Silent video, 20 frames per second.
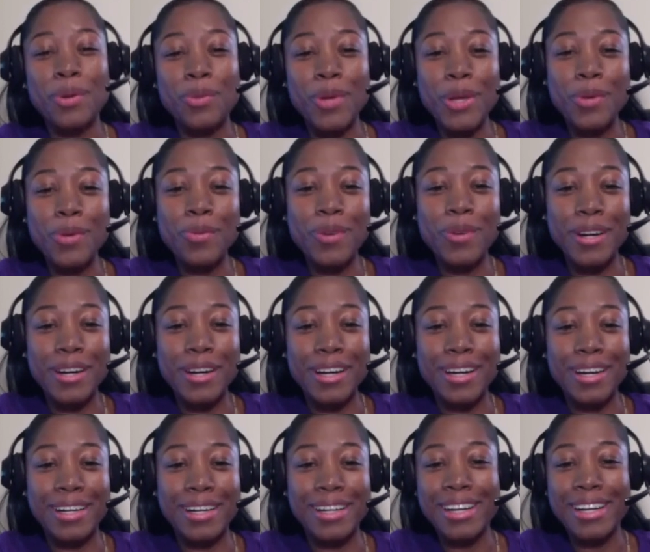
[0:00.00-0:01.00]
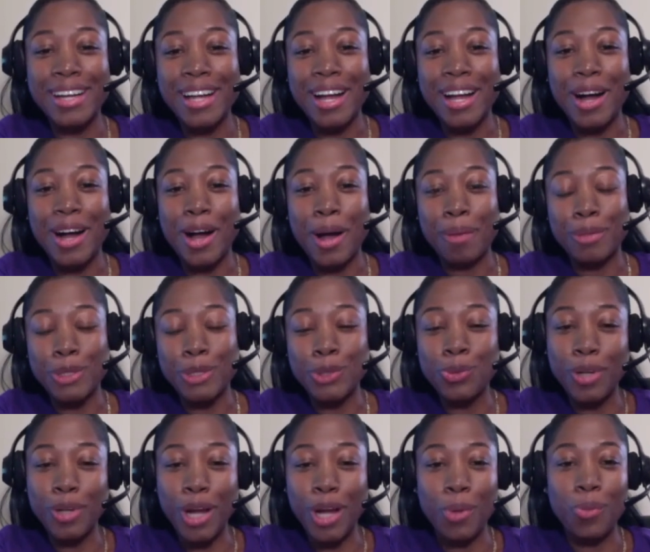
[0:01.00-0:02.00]
were
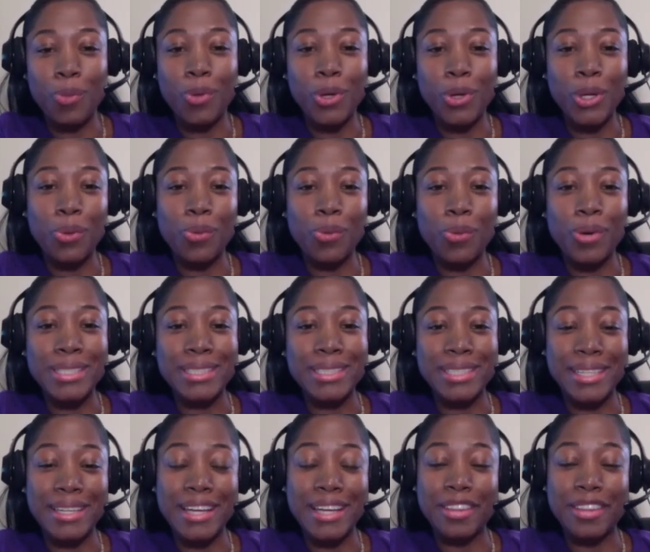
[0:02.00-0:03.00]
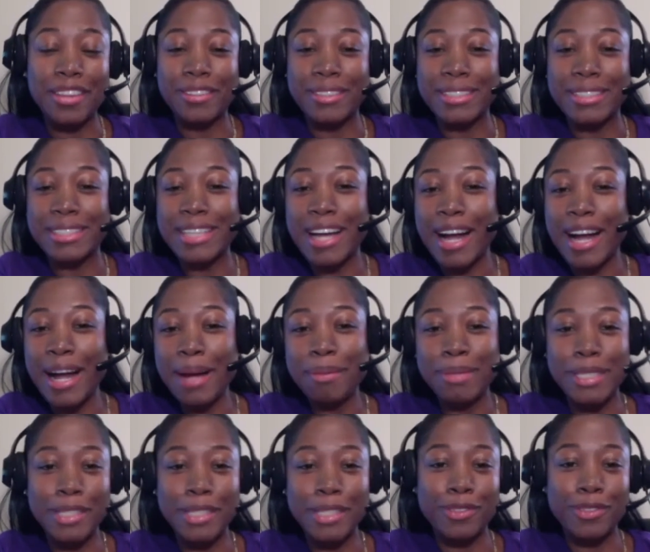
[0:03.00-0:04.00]
doing our one-on-ones together, the time
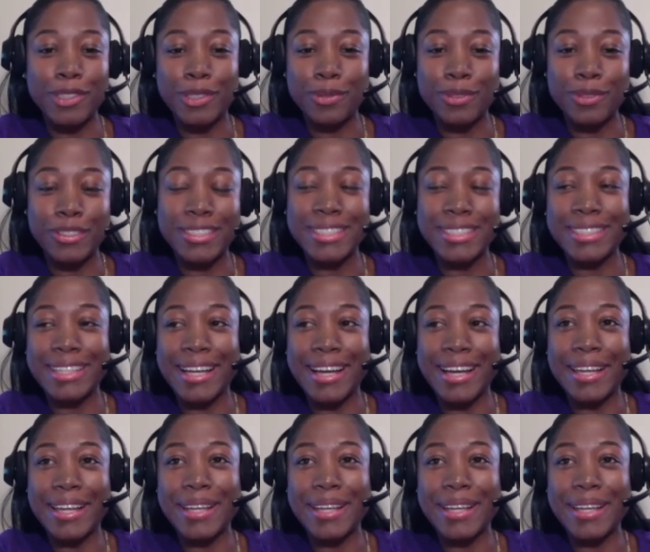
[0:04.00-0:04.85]
difference was just like,